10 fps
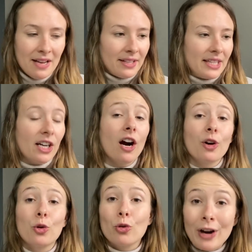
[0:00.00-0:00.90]
that there are
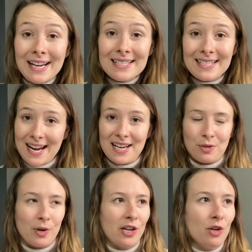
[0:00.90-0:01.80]
great days
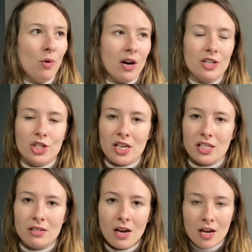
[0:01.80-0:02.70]
where you are
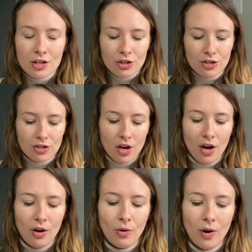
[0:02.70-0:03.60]
just
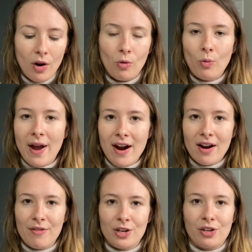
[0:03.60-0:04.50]
so aware
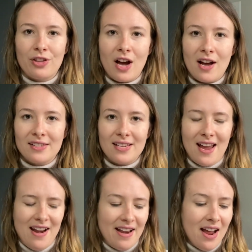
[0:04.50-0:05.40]
of your thoughts
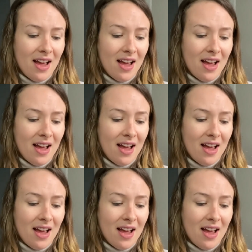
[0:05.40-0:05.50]
and